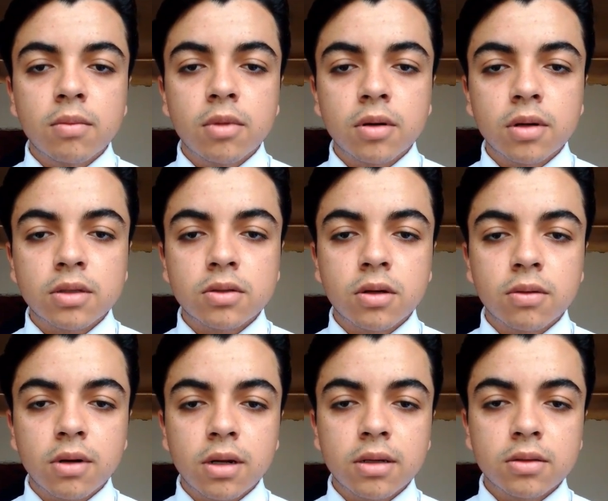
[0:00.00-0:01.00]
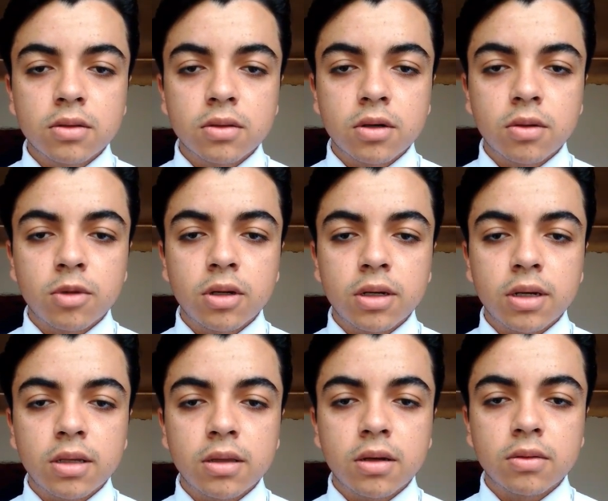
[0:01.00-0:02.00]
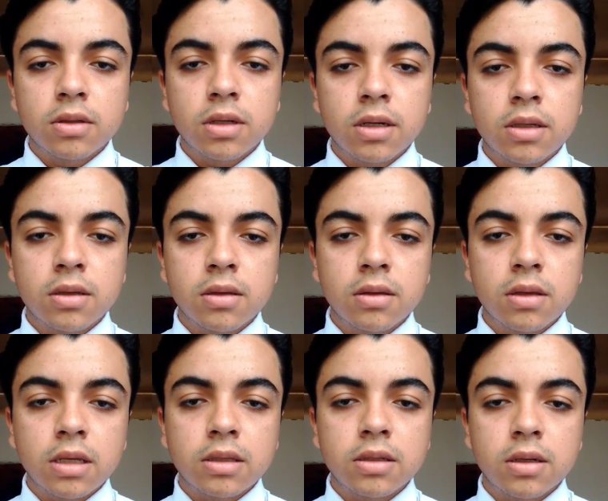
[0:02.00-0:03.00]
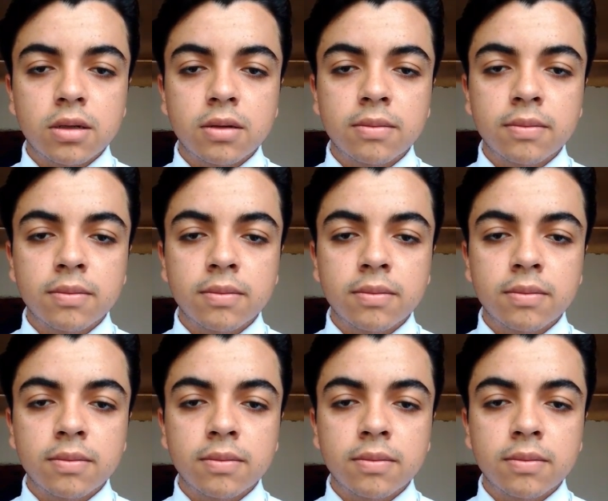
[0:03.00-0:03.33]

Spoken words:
while struggling to communicate outside that setting.